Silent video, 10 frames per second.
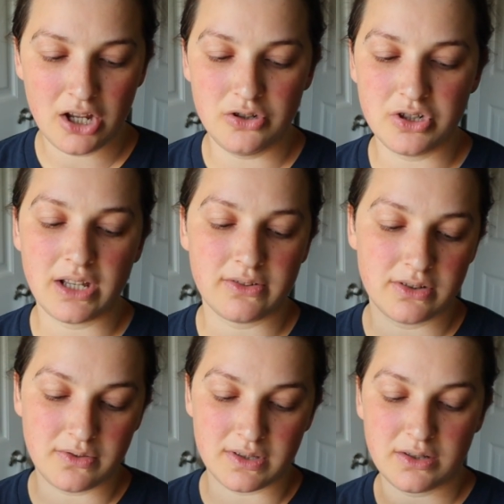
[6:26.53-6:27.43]
You just have to
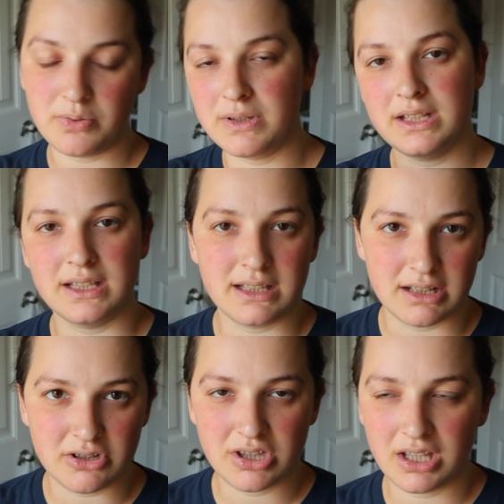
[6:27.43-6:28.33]
do this twisted
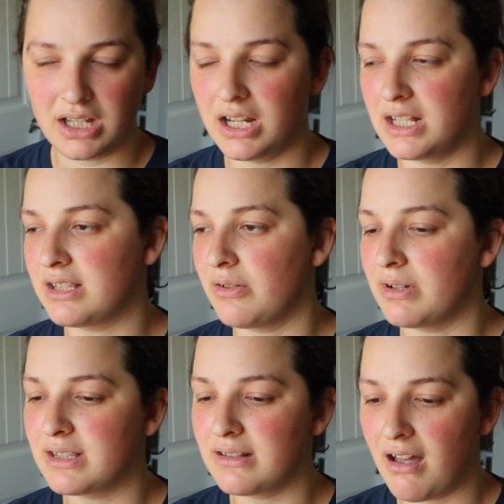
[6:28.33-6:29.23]
stitch thing, and so
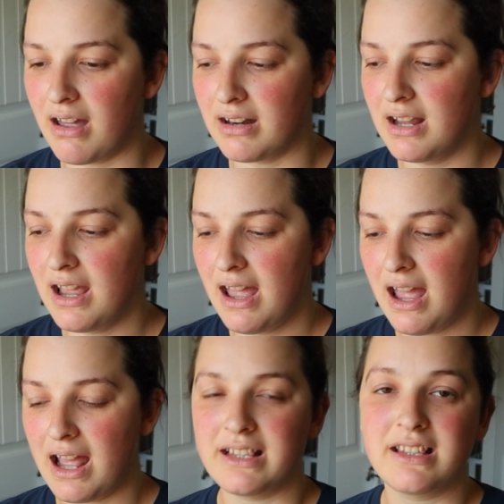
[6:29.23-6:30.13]
it's not
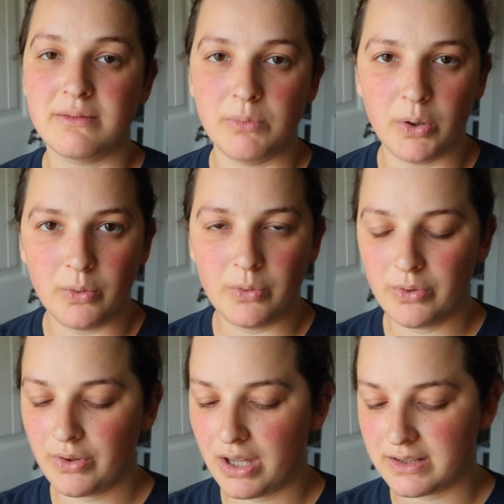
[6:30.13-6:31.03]
as
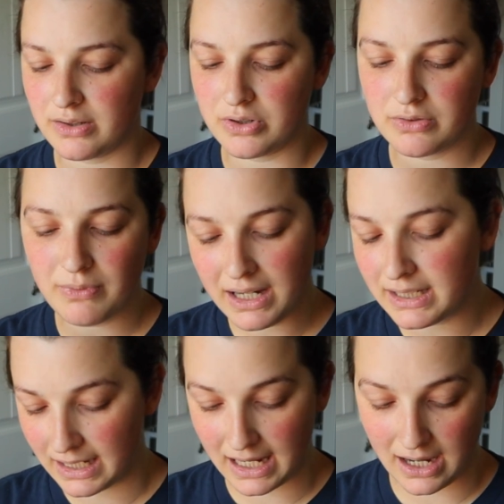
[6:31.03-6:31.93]
smooth. And so just right
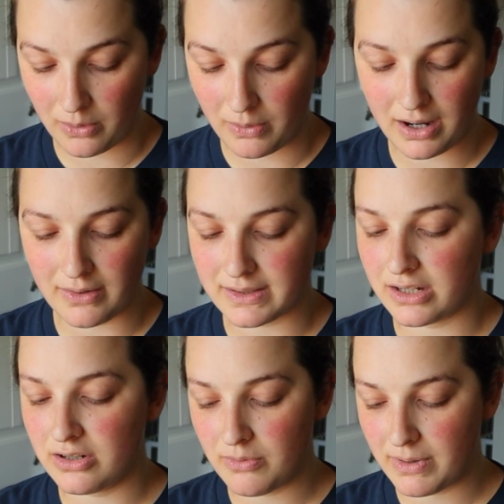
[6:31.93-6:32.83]
now, I was
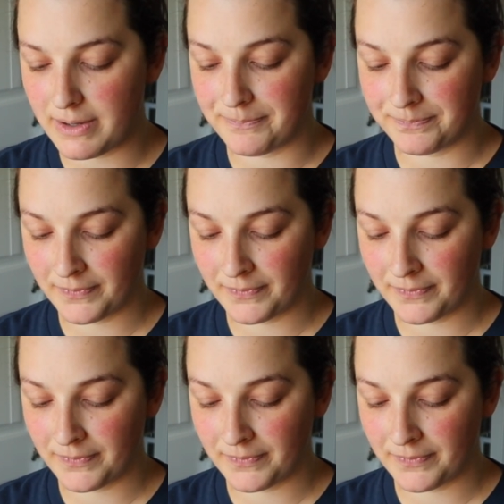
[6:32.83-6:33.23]
like, you know what?